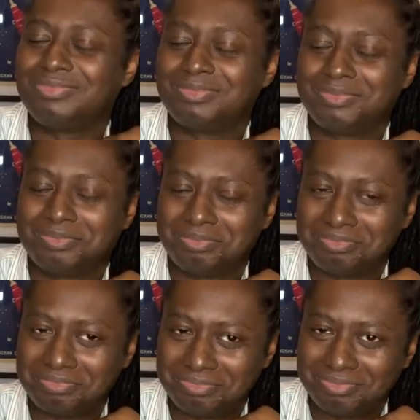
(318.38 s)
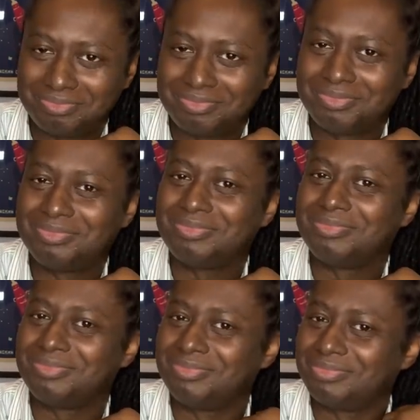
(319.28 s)

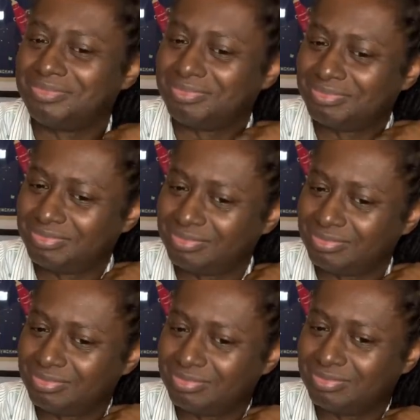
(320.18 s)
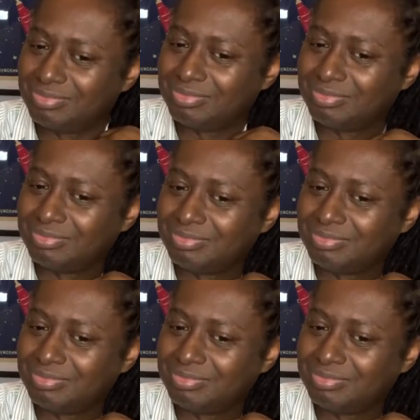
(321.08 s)
This person isn't speaking.